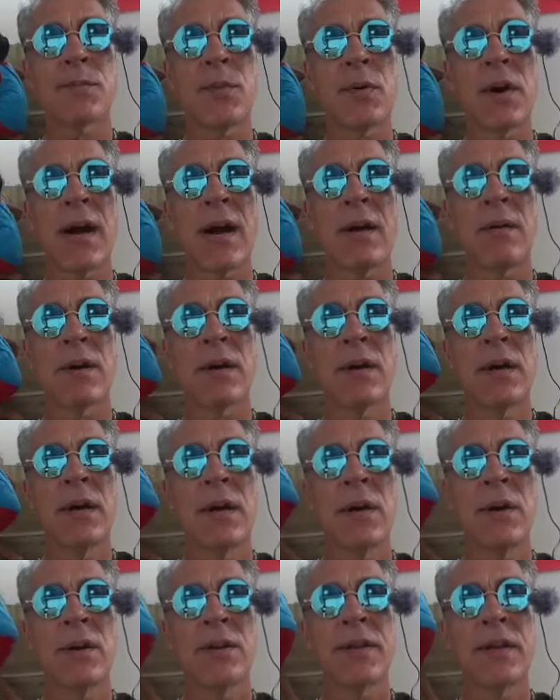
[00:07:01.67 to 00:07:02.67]
per hour,
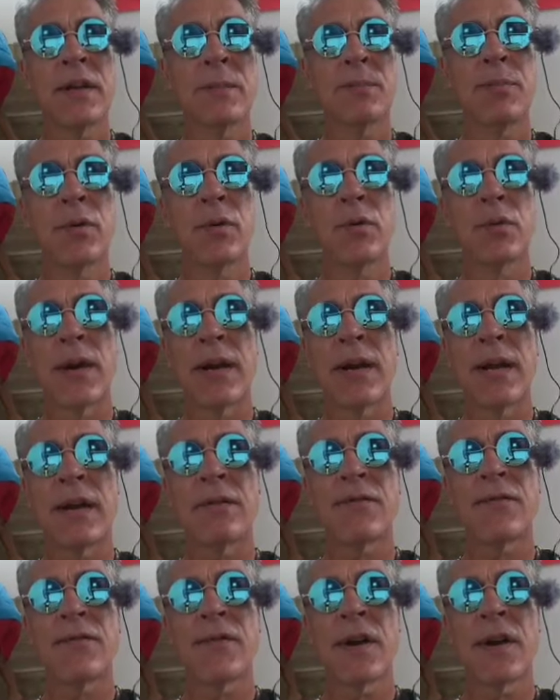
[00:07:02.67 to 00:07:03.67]
they'll pull right
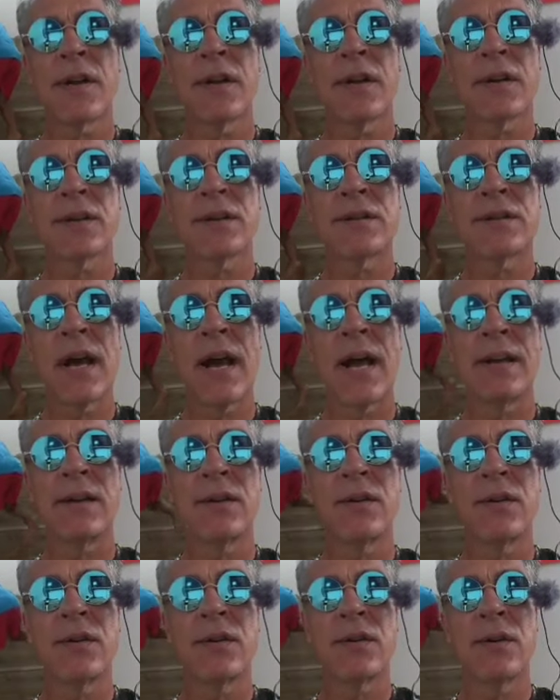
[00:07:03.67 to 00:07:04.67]
out in front of you, because
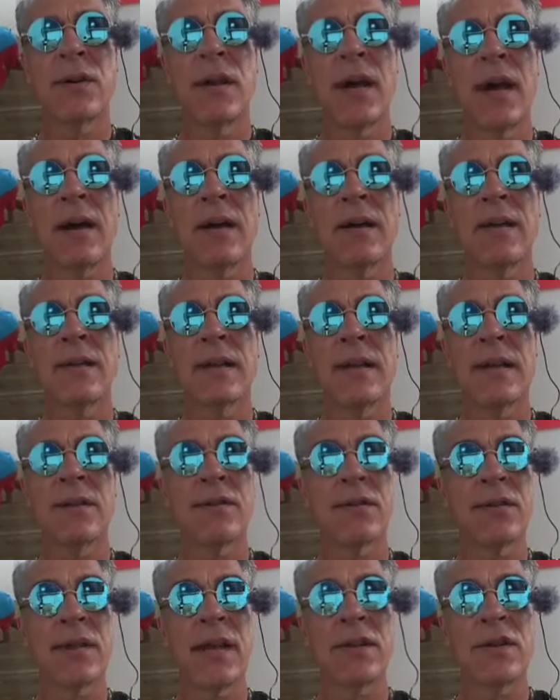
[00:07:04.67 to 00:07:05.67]

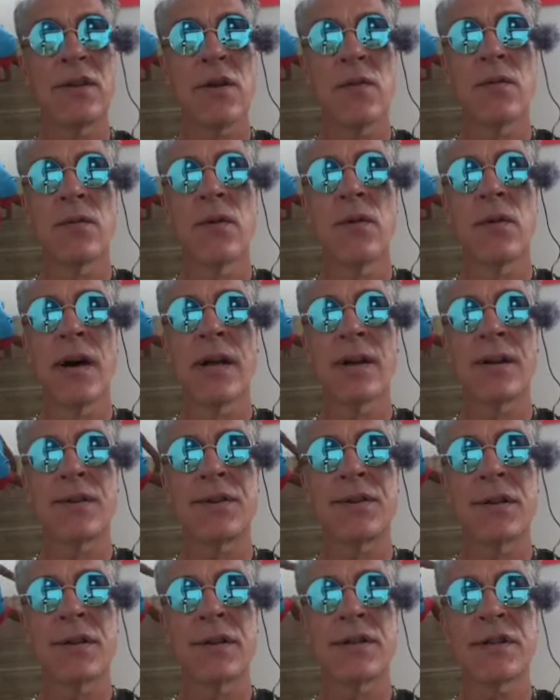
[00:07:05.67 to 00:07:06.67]
either they don't know how to
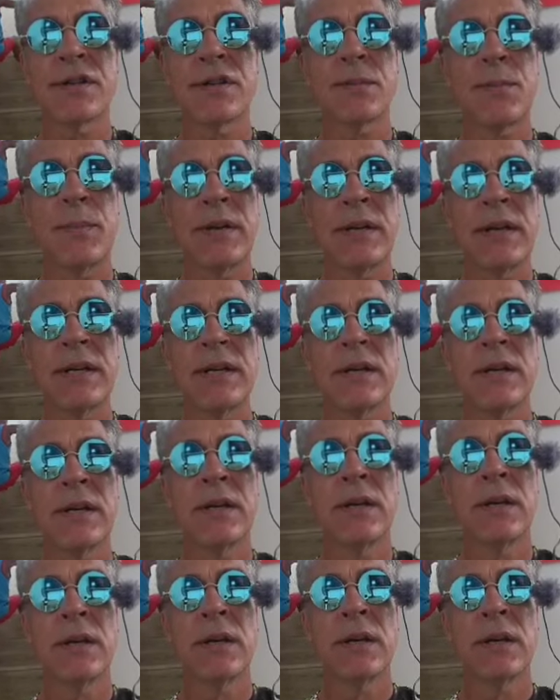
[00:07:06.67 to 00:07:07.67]
judge speed,
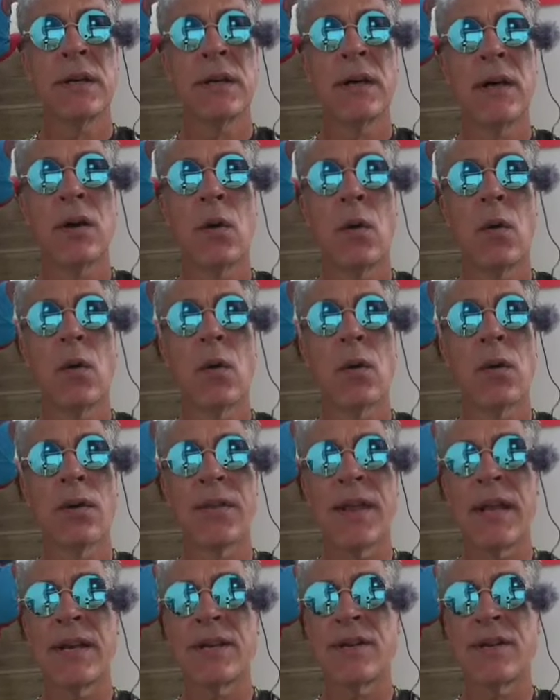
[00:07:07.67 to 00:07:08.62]
or they